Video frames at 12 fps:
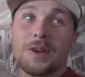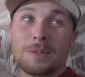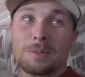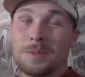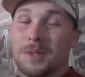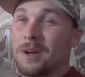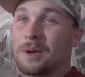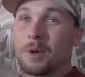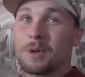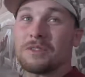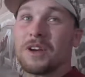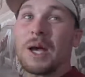He's, you know,
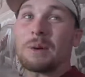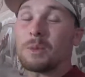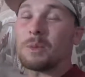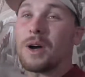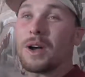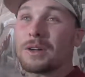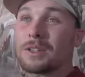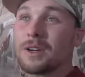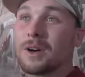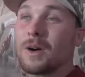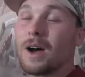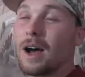most valuable player.
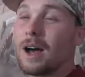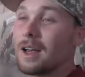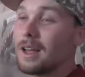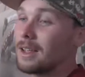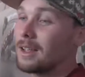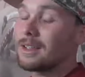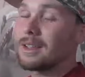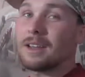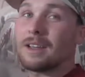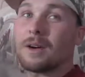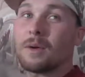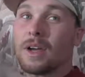So
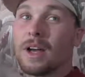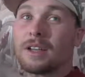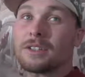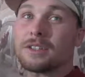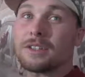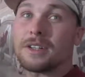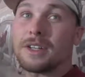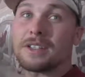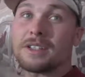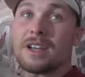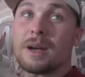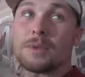you know, when Gosser
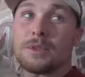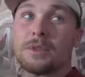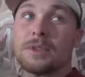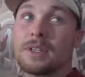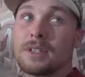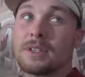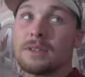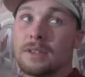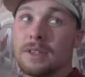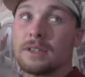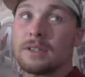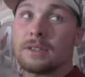gets his opportunities,
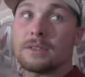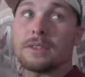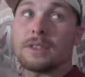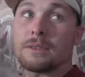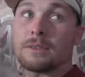he'll deliver